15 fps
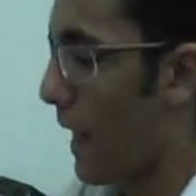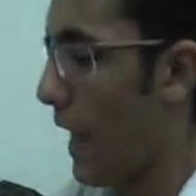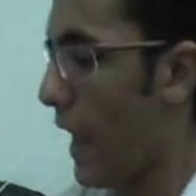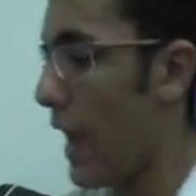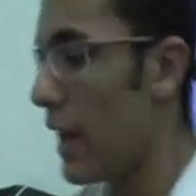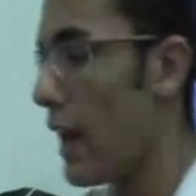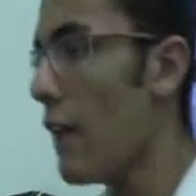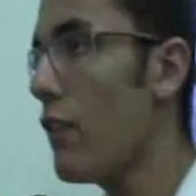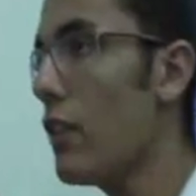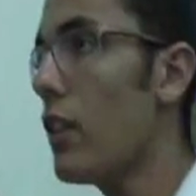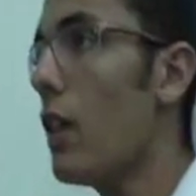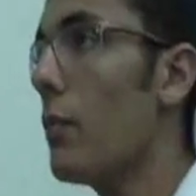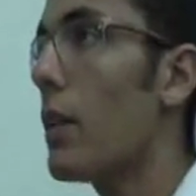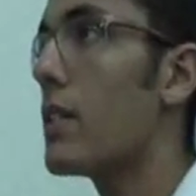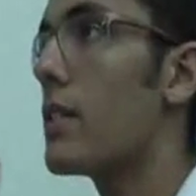and every
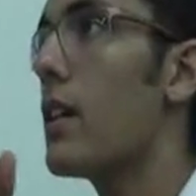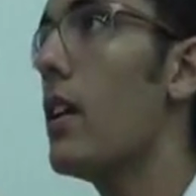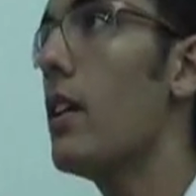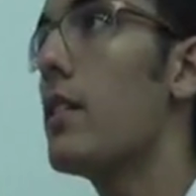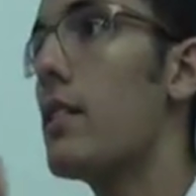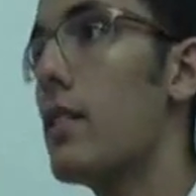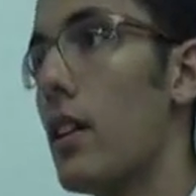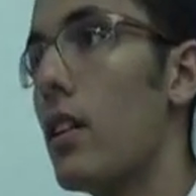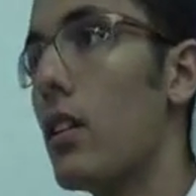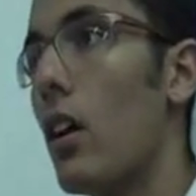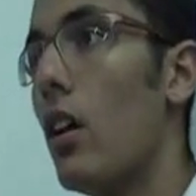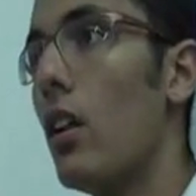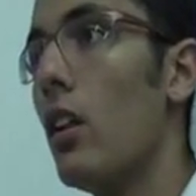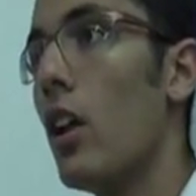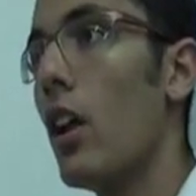time they send
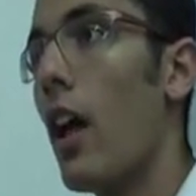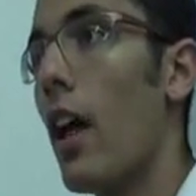signal,